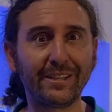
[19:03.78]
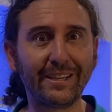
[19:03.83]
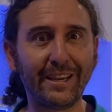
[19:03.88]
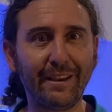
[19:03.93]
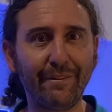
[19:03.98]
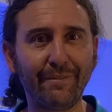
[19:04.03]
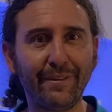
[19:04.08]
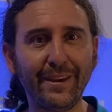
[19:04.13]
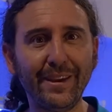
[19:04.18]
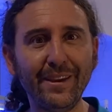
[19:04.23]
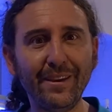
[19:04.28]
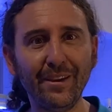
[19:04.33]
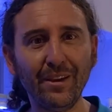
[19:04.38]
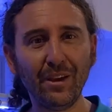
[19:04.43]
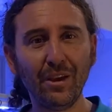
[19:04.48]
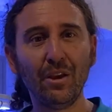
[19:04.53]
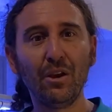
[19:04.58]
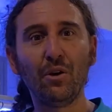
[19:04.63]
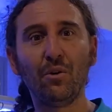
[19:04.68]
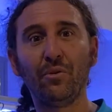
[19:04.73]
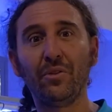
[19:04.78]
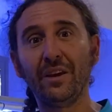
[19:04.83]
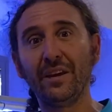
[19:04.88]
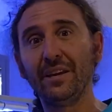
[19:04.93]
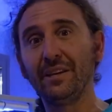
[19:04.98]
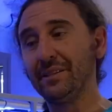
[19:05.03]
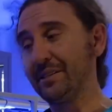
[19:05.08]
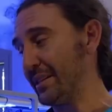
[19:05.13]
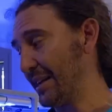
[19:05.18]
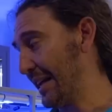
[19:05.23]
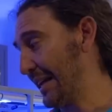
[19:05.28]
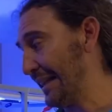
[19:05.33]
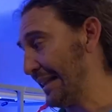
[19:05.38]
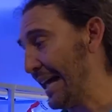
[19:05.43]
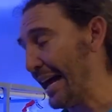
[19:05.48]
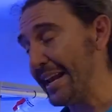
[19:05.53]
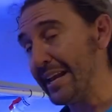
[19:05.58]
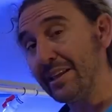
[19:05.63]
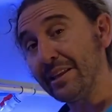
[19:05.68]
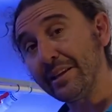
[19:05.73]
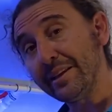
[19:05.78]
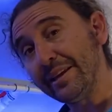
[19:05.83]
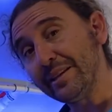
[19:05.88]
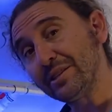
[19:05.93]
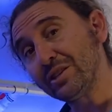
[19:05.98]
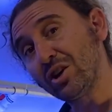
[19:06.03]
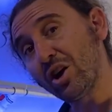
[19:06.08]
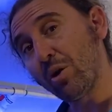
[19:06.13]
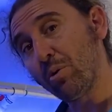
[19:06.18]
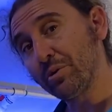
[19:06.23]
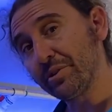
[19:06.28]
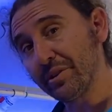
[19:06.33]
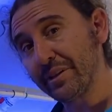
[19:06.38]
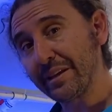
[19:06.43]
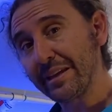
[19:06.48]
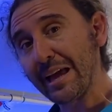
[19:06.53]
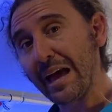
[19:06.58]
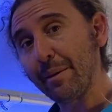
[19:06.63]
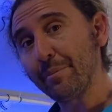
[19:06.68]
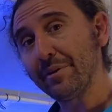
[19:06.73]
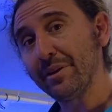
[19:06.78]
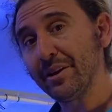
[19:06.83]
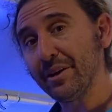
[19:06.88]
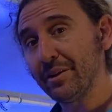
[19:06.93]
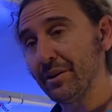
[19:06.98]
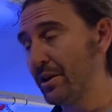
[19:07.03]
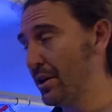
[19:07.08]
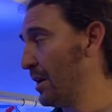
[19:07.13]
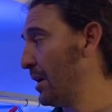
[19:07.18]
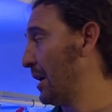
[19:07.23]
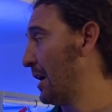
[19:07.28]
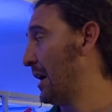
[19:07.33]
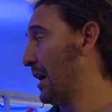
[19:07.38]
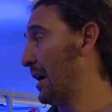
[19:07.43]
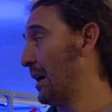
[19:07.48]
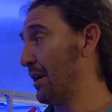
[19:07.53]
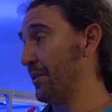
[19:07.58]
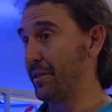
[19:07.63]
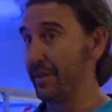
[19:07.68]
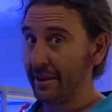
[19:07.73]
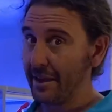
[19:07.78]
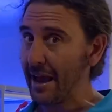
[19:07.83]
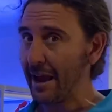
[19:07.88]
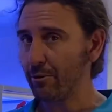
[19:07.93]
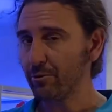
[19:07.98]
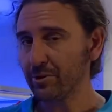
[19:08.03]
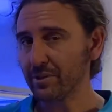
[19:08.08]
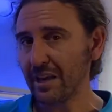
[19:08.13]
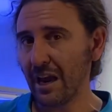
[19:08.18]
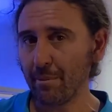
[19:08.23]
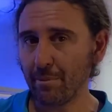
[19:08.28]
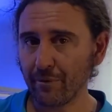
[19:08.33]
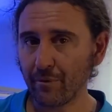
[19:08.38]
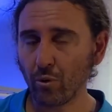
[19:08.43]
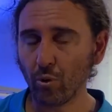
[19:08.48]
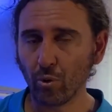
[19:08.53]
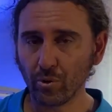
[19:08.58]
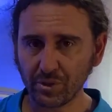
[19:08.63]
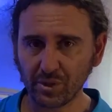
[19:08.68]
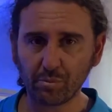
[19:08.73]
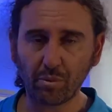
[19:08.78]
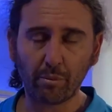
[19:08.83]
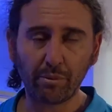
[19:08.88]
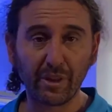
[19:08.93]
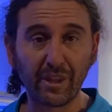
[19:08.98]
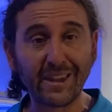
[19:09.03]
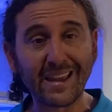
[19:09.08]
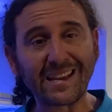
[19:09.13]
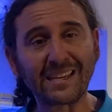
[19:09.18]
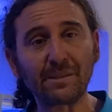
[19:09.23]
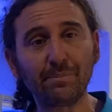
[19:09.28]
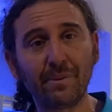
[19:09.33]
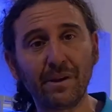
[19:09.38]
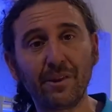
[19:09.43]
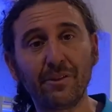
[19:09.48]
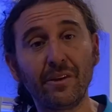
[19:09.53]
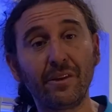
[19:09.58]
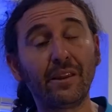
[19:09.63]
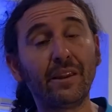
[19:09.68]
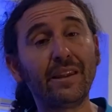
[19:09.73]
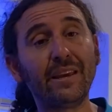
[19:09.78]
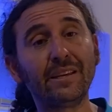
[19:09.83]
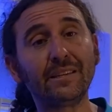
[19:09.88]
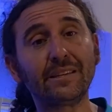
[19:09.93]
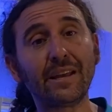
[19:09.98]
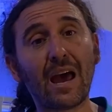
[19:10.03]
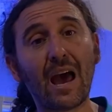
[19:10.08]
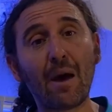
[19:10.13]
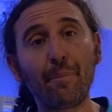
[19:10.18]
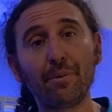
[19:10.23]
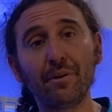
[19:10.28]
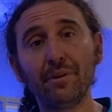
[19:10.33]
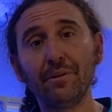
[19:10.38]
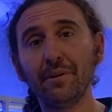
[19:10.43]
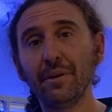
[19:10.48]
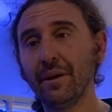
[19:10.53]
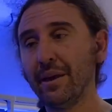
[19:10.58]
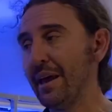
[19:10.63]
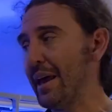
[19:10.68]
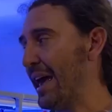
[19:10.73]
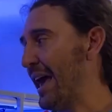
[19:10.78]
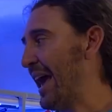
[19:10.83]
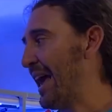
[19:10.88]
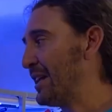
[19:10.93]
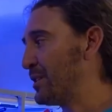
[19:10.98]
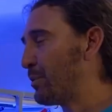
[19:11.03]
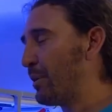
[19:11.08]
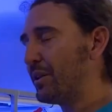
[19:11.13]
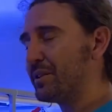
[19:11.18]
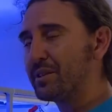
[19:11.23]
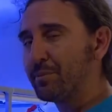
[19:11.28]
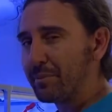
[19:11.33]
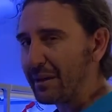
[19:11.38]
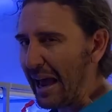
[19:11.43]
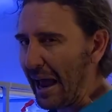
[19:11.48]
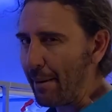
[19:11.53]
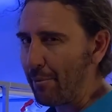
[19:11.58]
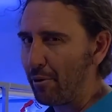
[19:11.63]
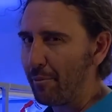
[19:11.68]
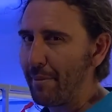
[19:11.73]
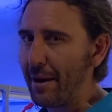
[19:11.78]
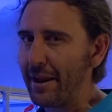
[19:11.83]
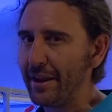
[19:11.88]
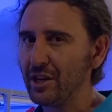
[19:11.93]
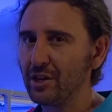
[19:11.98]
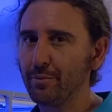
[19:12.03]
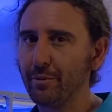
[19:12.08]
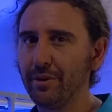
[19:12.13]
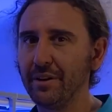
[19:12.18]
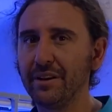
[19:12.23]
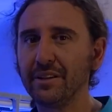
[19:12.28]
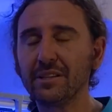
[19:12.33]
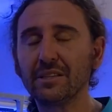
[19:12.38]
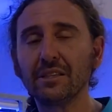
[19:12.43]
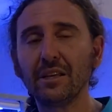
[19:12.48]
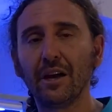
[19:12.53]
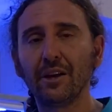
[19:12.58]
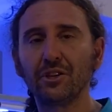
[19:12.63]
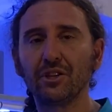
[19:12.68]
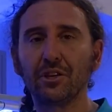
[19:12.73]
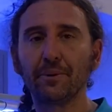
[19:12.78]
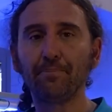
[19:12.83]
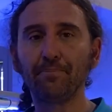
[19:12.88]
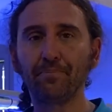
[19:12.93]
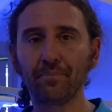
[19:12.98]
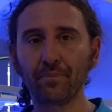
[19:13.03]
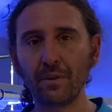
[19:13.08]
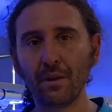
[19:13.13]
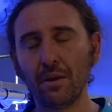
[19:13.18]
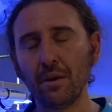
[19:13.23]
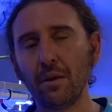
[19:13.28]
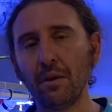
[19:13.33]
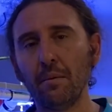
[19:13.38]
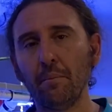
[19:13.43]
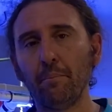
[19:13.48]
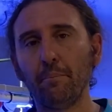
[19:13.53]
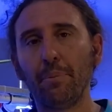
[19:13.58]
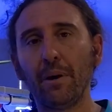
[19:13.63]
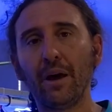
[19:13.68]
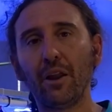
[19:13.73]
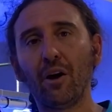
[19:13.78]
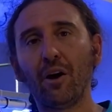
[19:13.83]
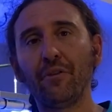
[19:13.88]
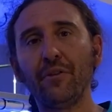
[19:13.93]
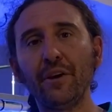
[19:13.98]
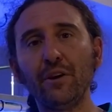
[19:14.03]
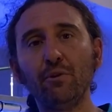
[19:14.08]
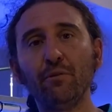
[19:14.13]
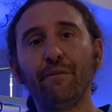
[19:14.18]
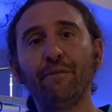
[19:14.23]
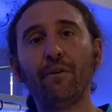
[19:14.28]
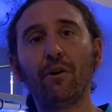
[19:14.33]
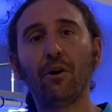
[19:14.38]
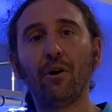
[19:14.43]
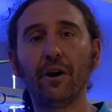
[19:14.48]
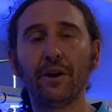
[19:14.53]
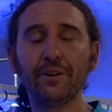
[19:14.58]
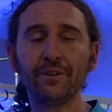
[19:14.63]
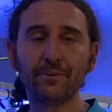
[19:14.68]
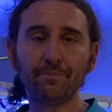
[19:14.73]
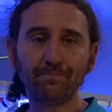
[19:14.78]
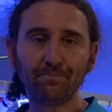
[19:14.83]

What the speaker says: TV. There's cladding that needs to go onto the cabinet. The aquascape, of course, is probably the next big thing that needs to happen, as well as some cable management and such. But I think you'll find